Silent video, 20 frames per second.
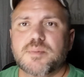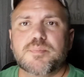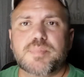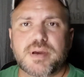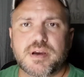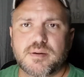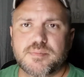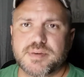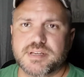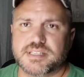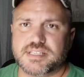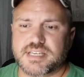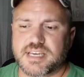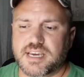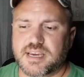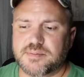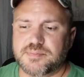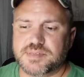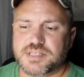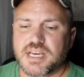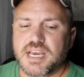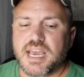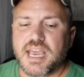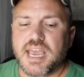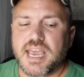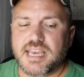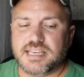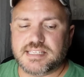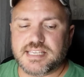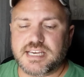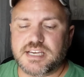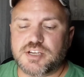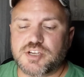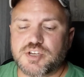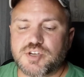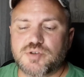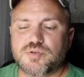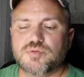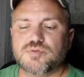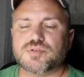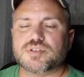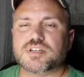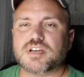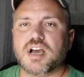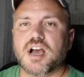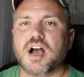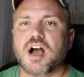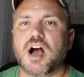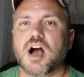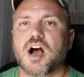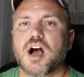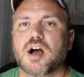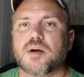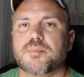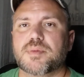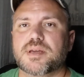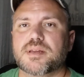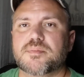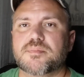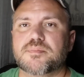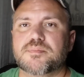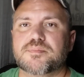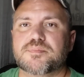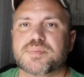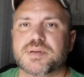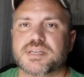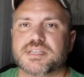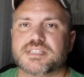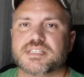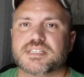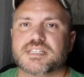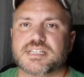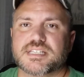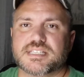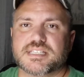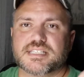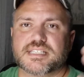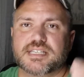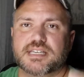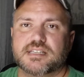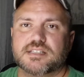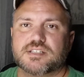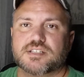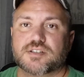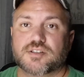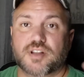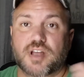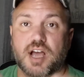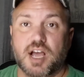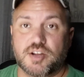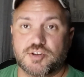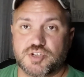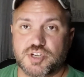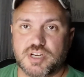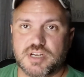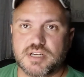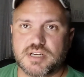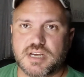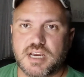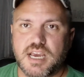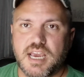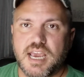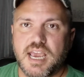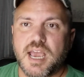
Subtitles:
pyramid schemes is they use common business sense logic,